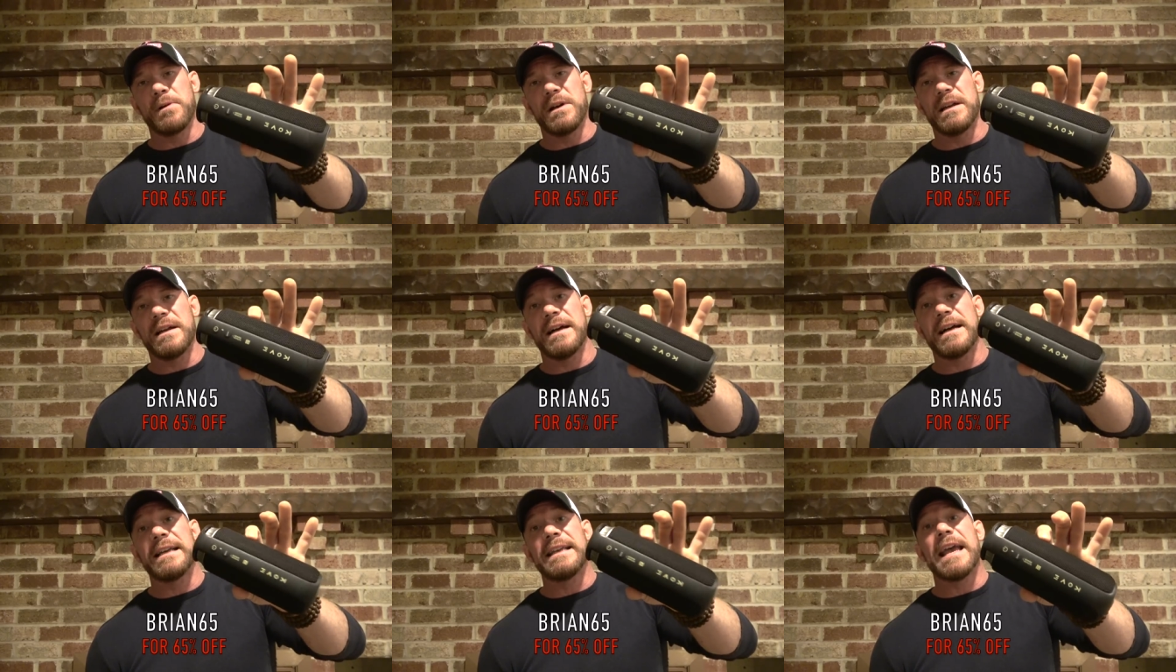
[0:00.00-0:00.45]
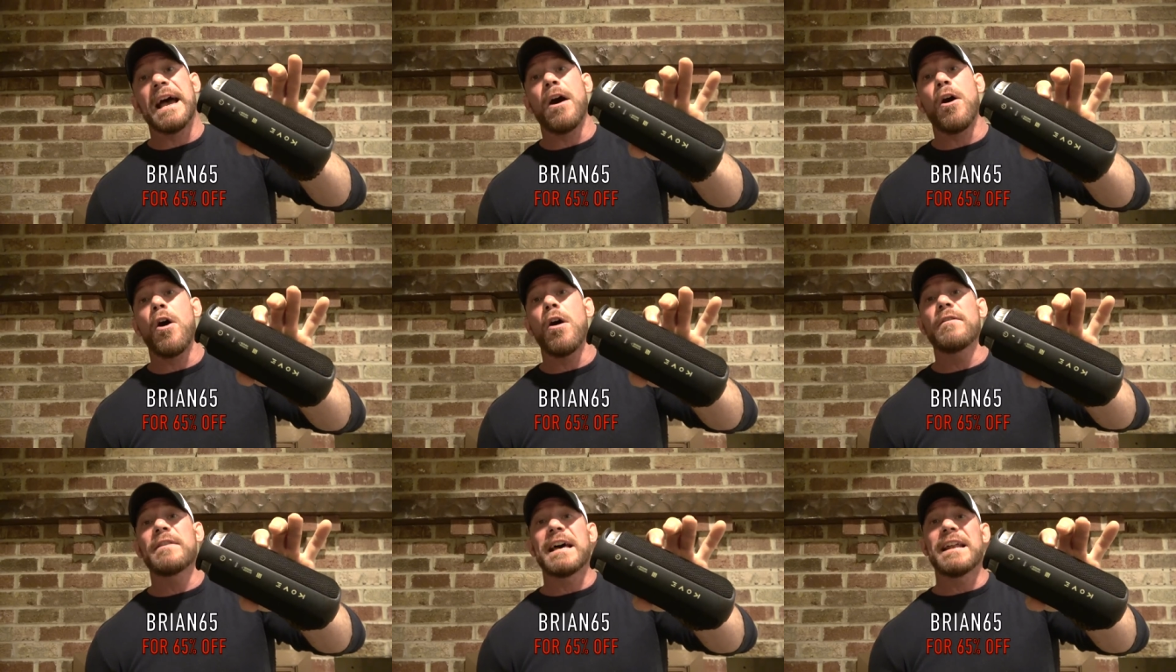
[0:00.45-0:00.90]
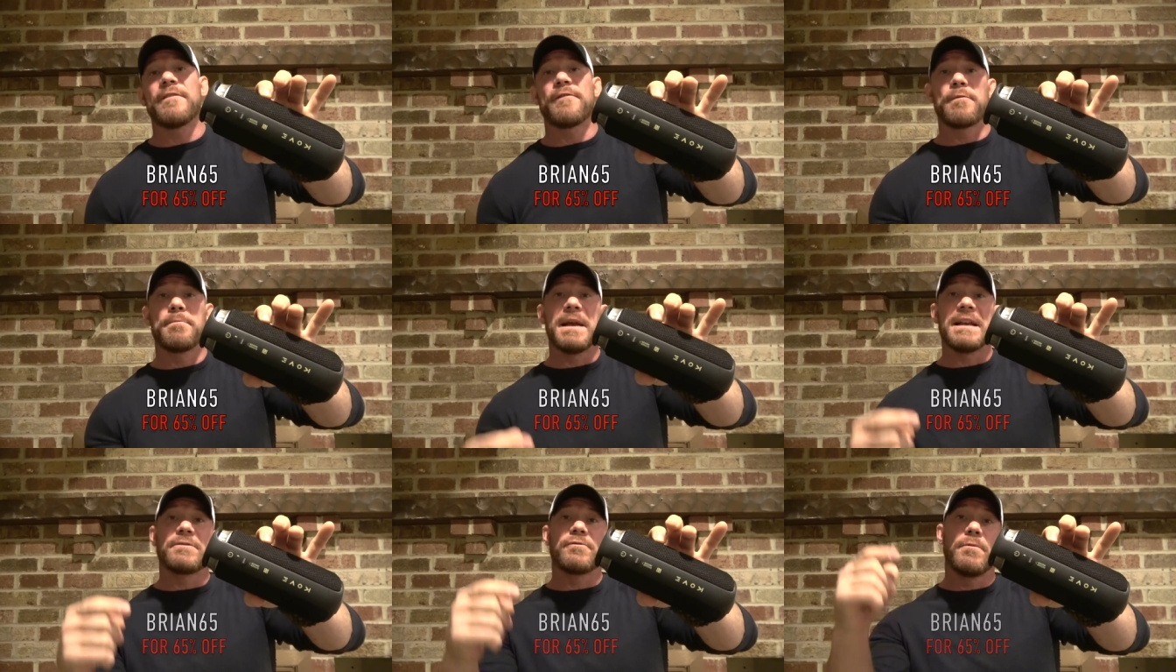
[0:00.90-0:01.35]
But uh, yeah, all that
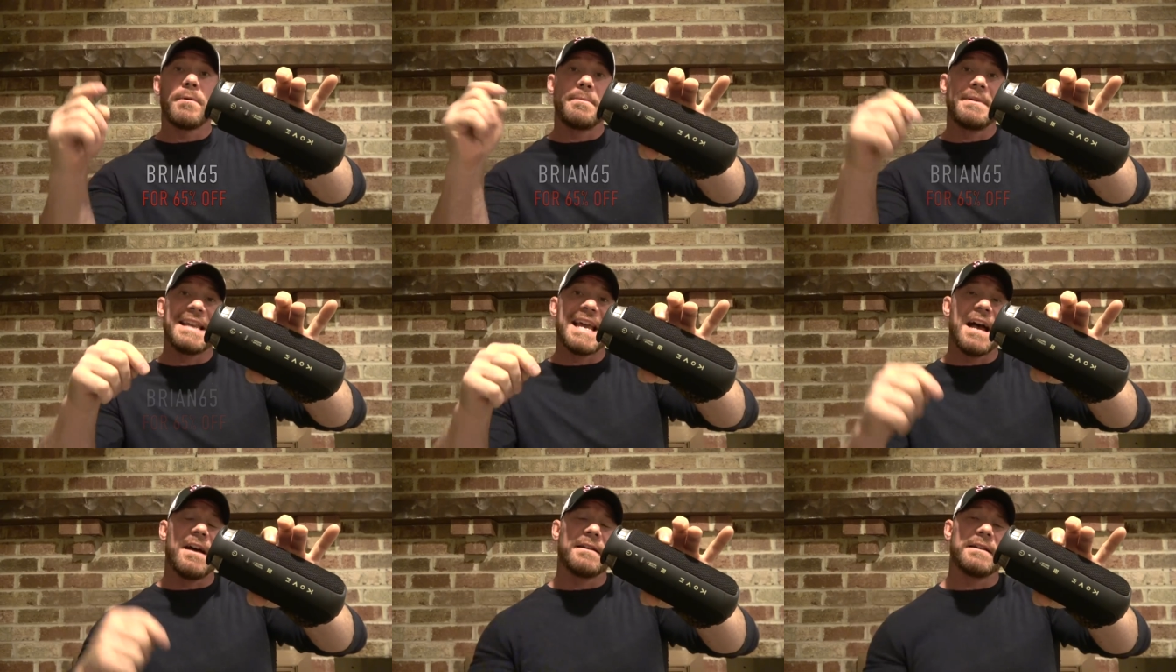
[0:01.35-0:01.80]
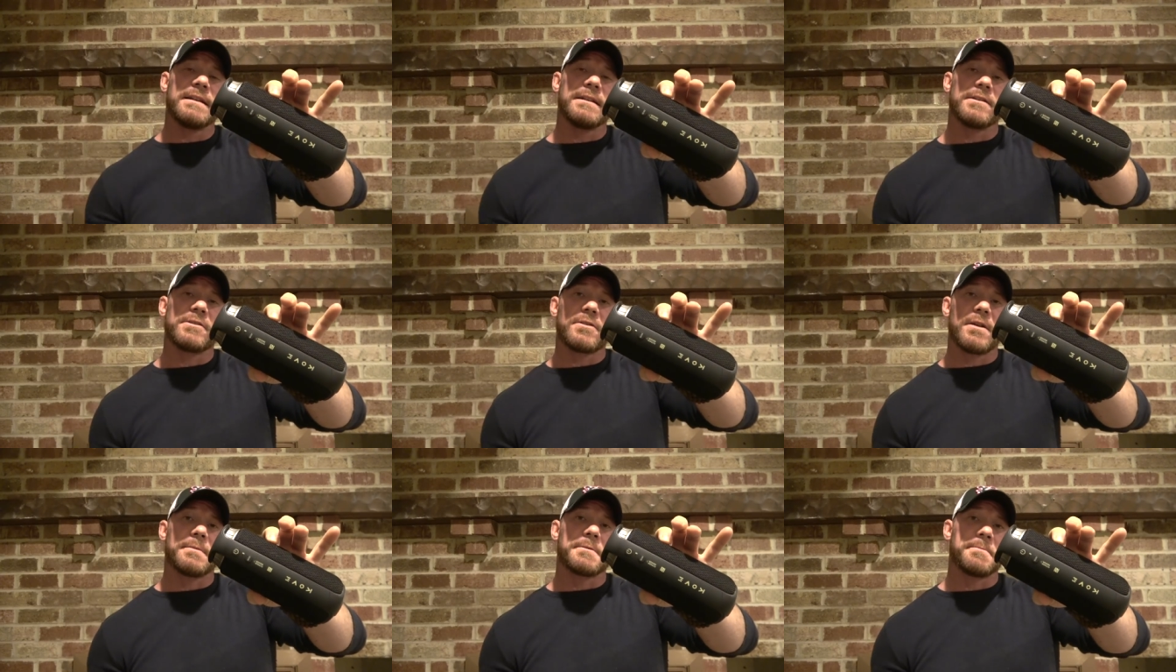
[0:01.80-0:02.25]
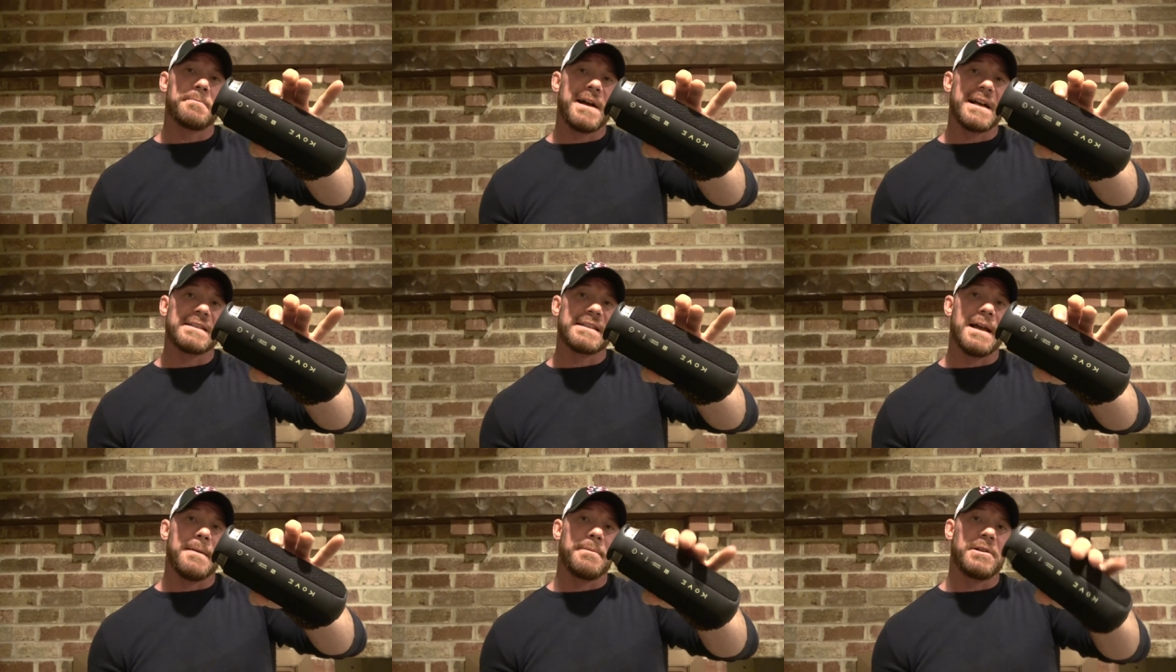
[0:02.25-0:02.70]
information will be down in the description
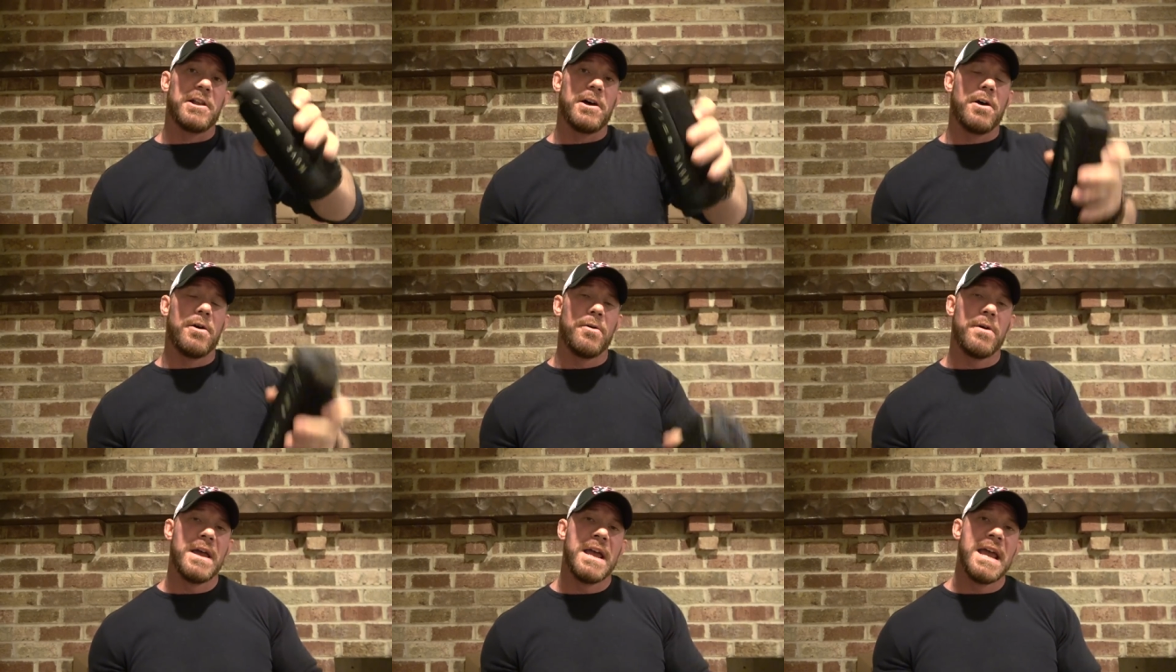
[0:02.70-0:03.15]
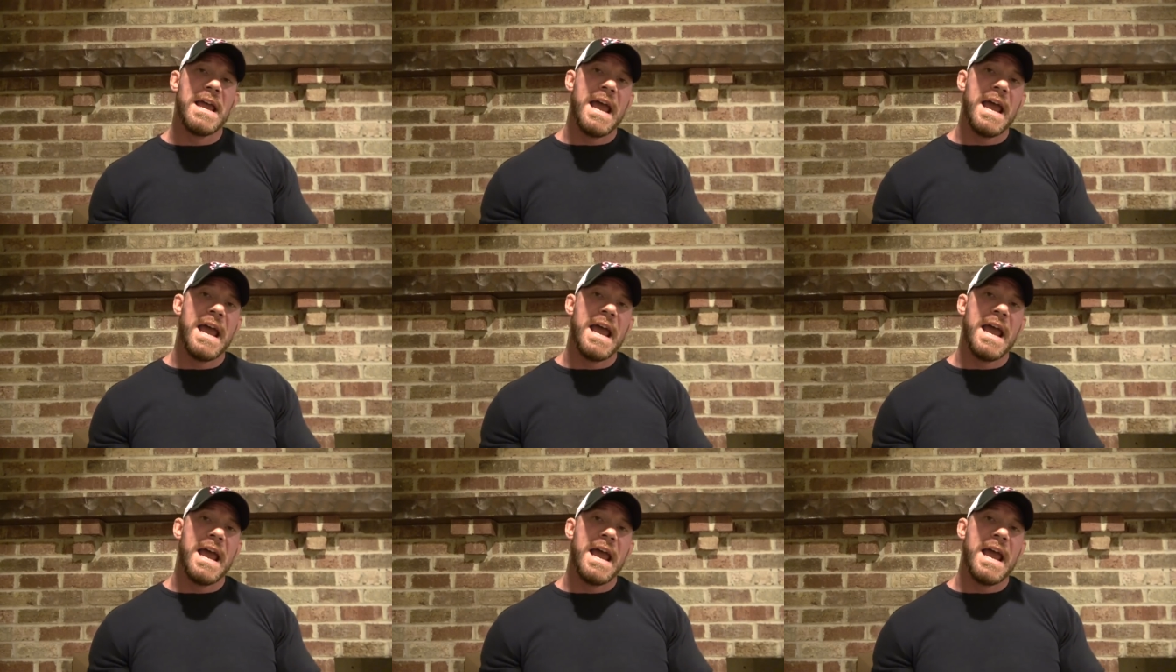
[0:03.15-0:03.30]
box down below.